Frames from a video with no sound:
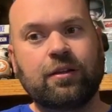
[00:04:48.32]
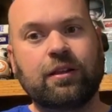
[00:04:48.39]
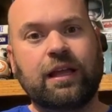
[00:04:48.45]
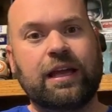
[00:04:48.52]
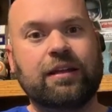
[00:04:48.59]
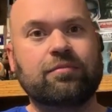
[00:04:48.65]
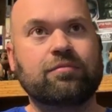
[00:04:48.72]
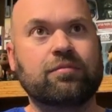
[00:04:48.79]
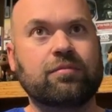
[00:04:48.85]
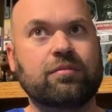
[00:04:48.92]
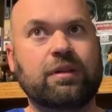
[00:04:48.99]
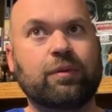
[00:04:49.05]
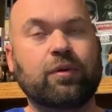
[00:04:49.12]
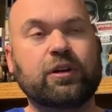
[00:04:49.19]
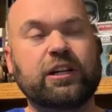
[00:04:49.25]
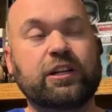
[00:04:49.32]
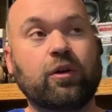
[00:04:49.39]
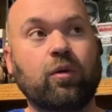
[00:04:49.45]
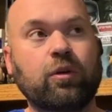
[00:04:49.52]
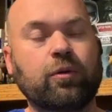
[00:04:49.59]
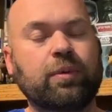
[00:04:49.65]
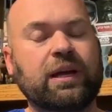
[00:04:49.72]
like that were just
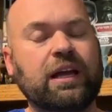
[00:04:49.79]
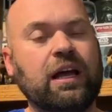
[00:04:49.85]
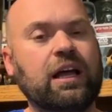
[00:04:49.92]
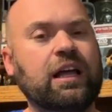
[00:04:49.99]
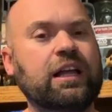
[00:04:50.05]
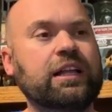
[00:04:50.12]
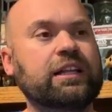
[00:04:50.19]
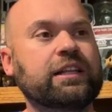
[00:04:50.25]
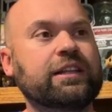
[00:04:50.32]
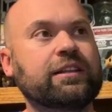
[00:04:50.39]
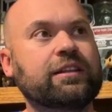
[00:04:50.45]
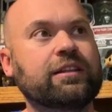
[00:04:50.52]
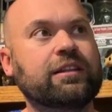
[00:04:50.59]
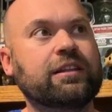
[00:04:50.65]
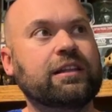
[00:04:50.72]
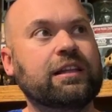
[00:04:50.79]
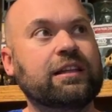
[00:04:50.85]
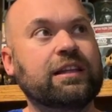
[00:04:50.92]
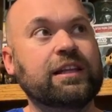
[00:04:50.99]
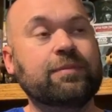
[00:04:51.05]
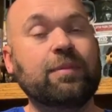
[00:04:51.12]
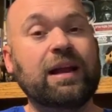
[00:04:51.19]
older because
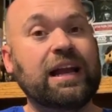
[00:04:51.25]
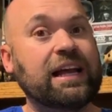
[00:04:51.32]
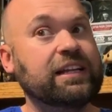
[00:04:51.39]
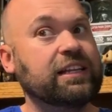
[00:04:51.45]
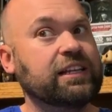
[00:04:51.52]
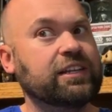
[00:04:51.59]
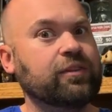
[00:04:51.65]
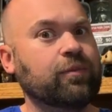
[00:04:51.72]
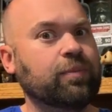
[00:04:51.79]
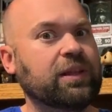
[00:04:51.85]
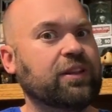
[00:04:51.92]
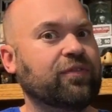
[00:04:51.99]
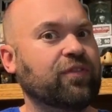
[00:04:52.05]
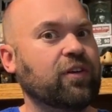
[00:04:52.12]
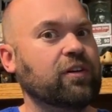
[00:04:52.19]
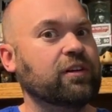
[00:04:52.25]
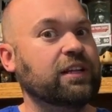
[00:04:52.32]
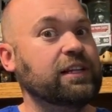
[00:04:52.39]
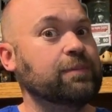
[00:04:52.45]
this might actually still be the first.